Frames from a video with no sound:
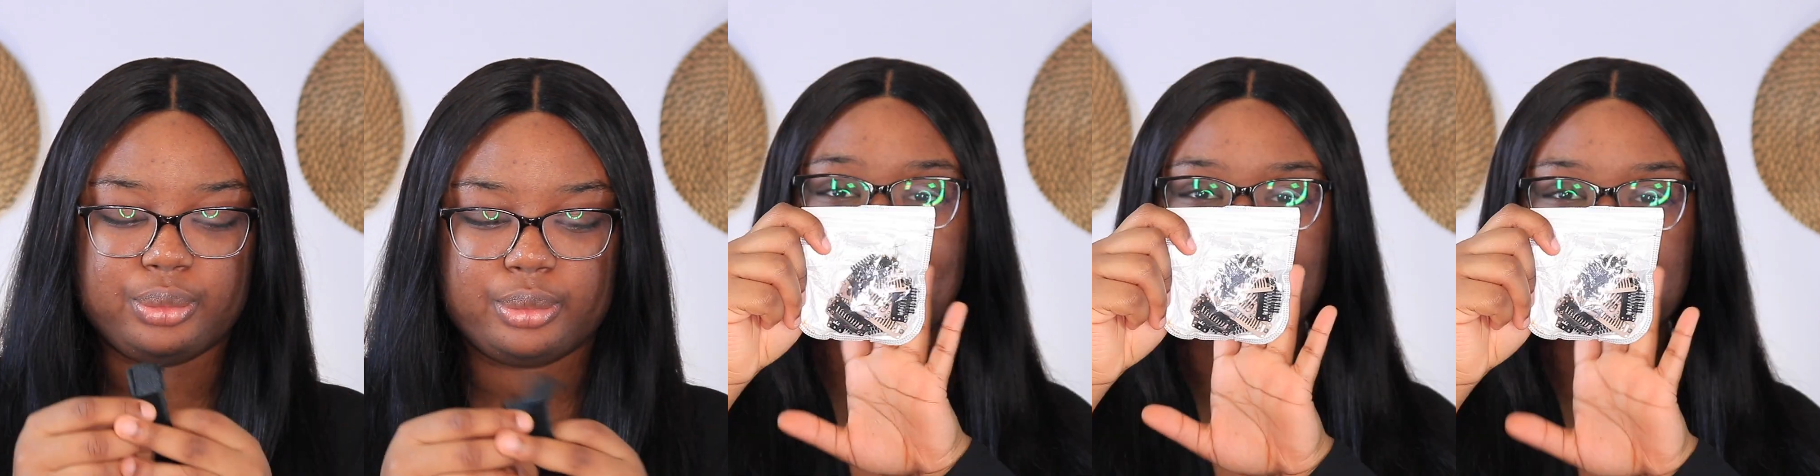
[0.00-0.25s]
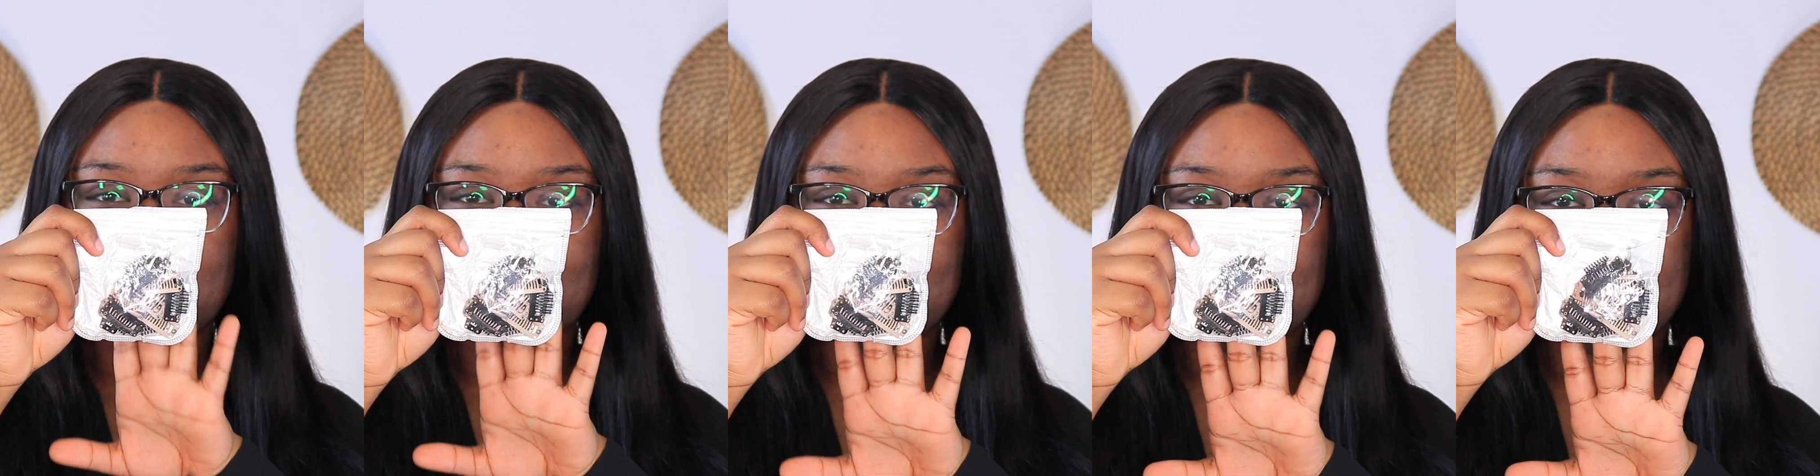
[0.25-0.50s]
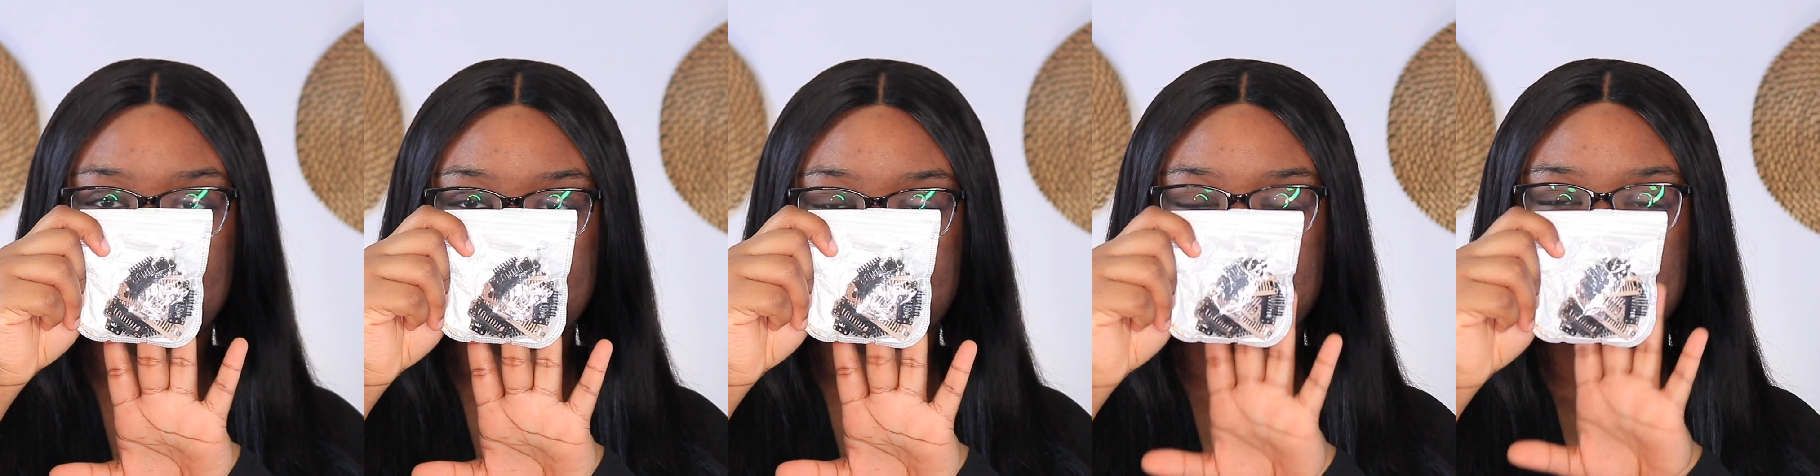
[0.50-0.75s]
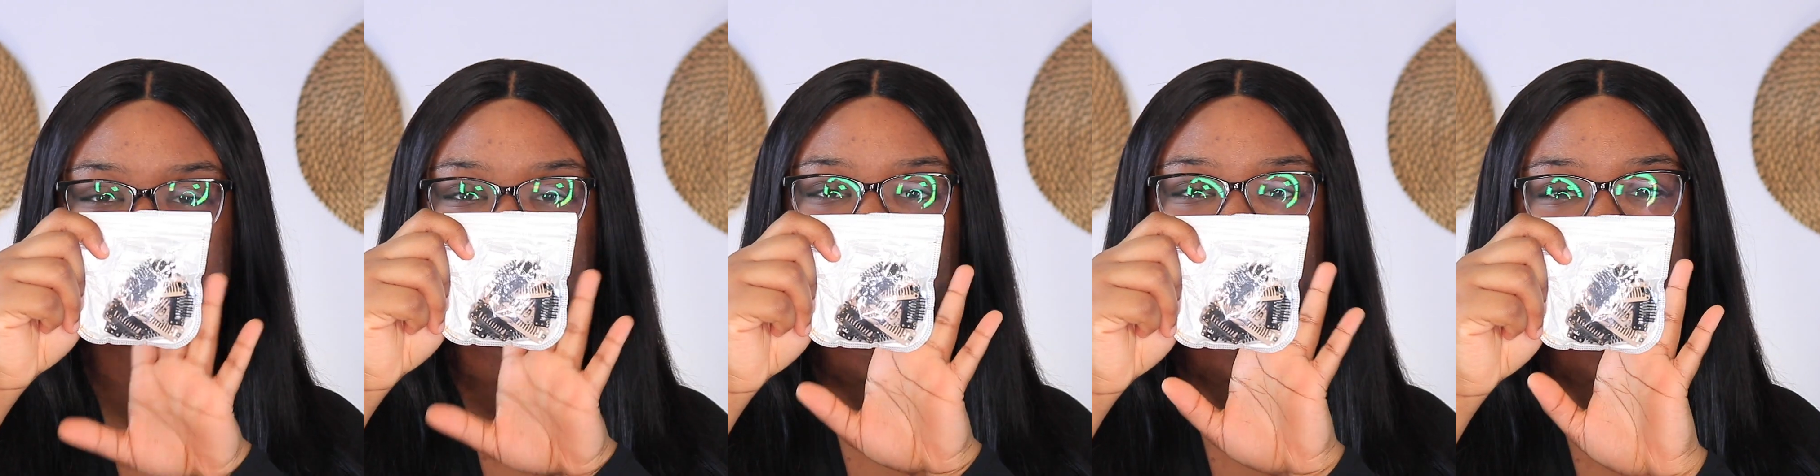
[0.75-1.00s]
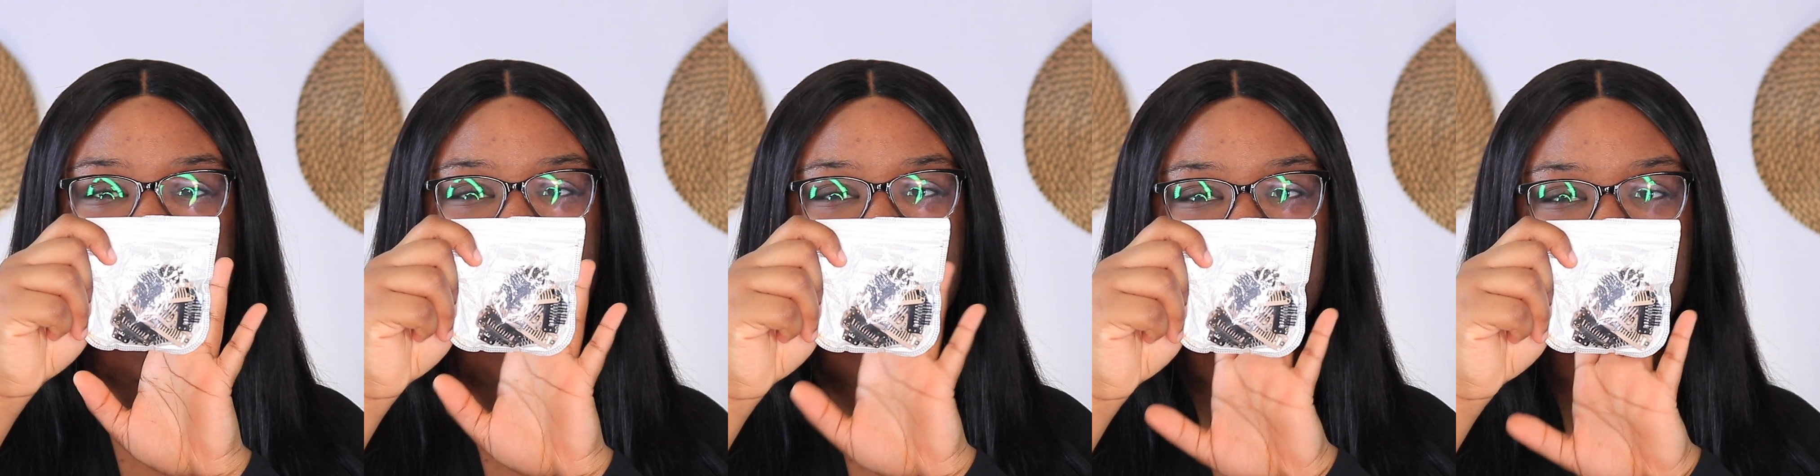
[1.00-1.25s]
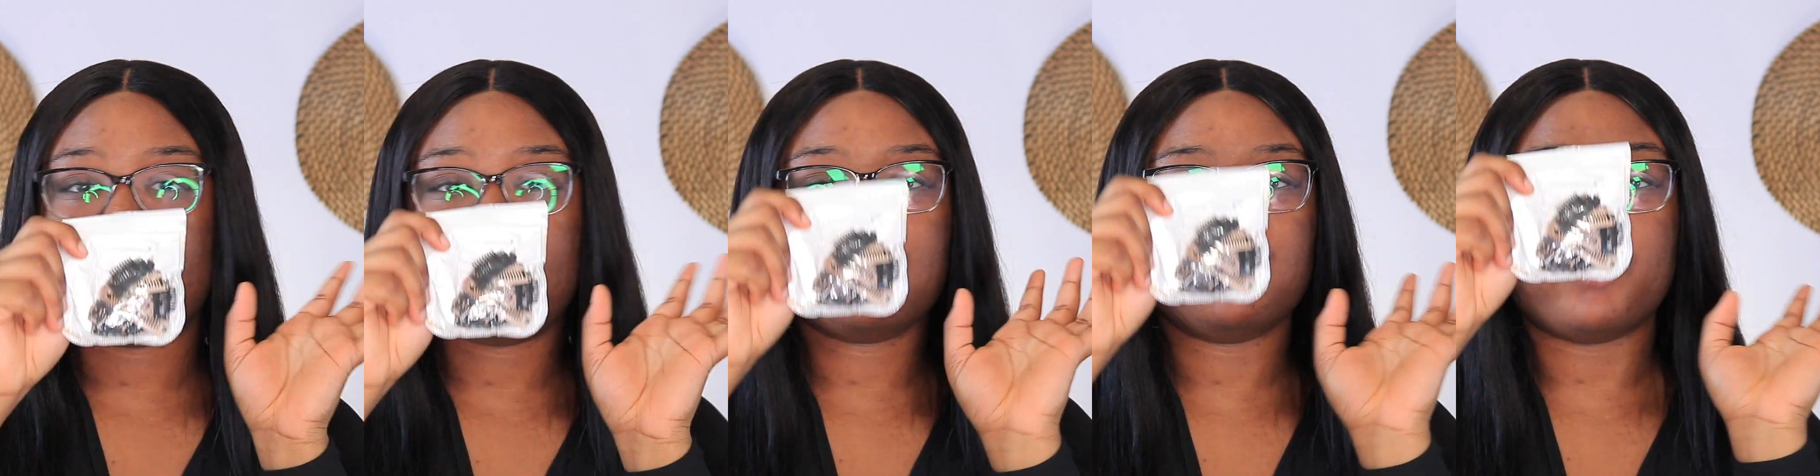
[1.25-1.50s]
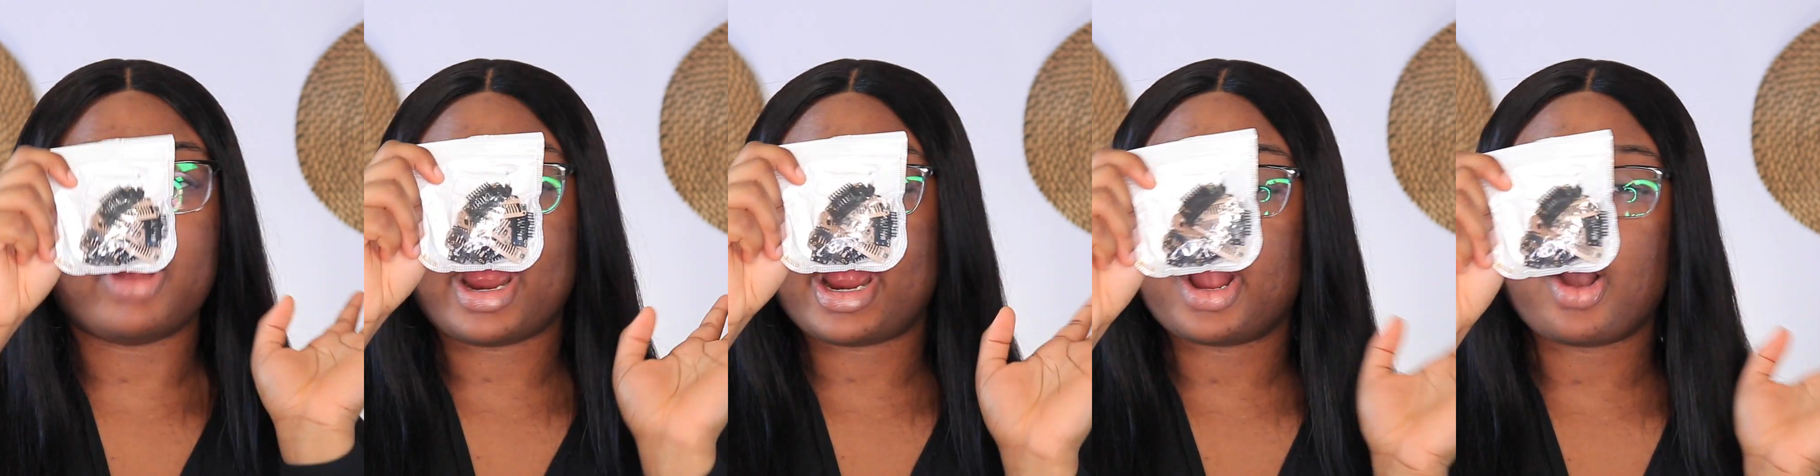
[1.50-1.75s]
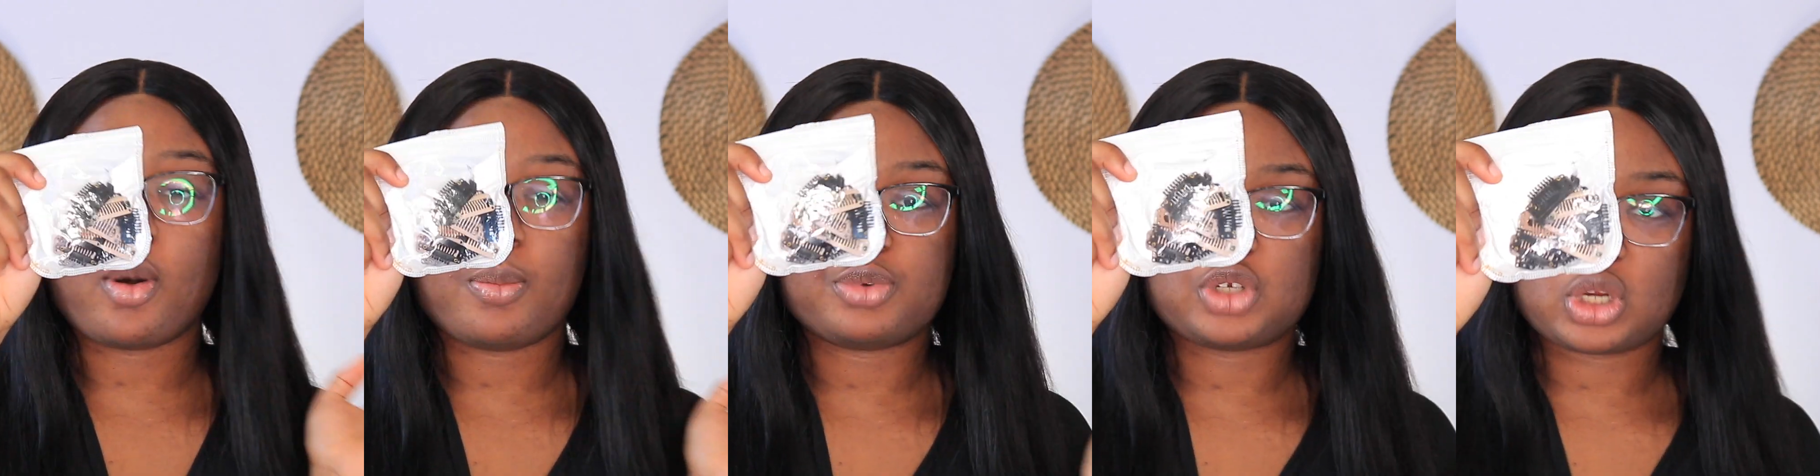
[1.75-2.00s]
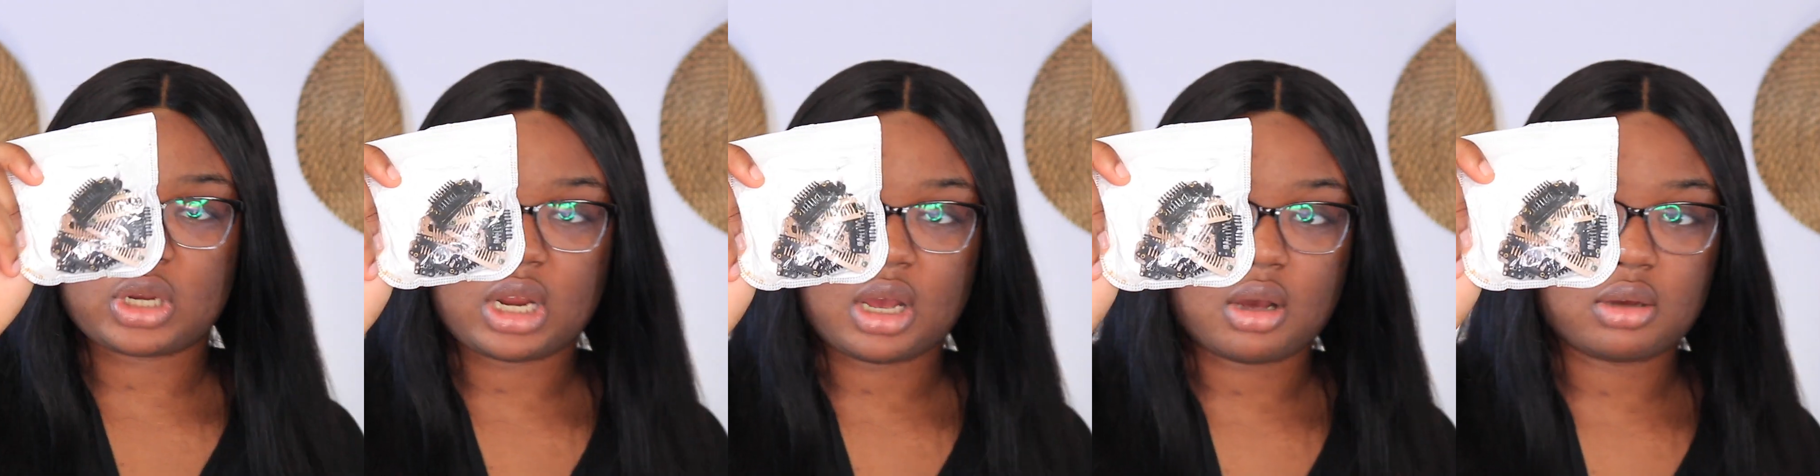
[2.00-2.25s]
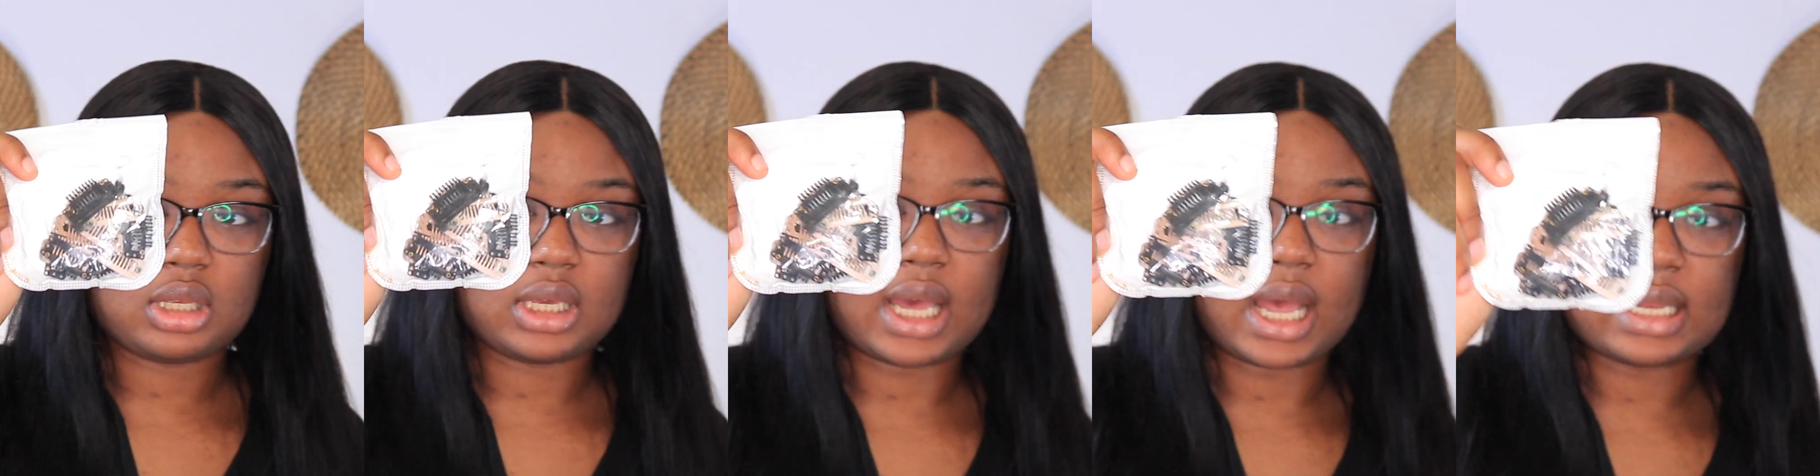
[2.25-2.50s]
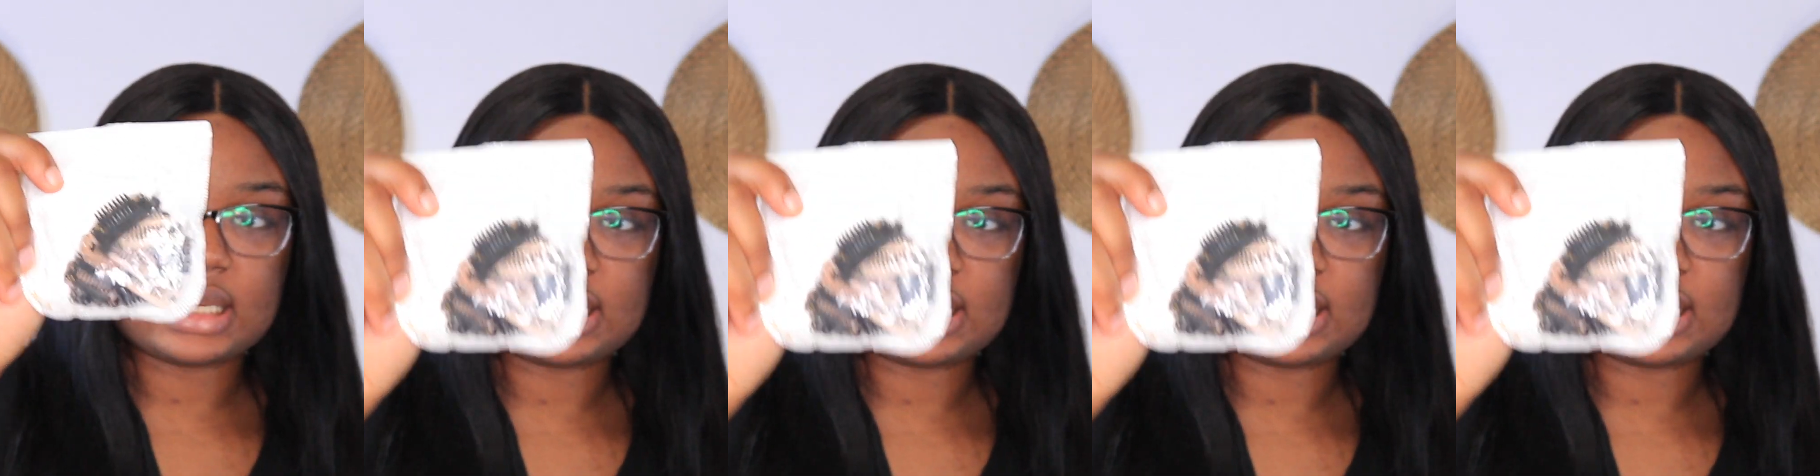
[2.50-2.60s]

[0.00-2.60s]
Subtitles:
I have some clips. This is very optional. You can